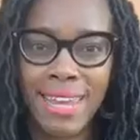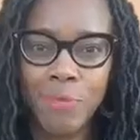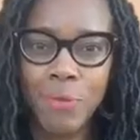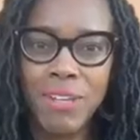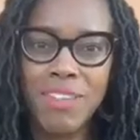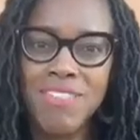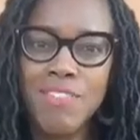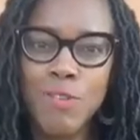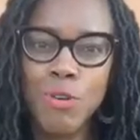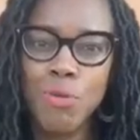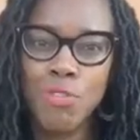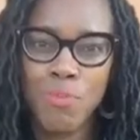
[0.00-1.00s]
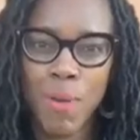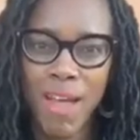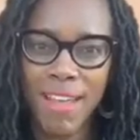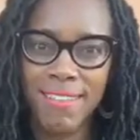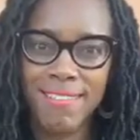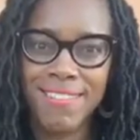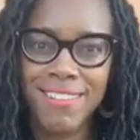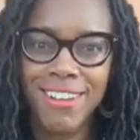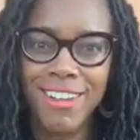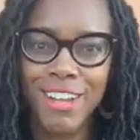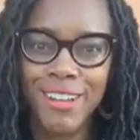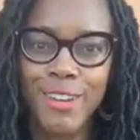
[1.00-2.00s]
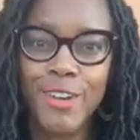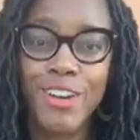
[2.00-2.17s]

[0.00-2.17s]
keep a list of who responds. You're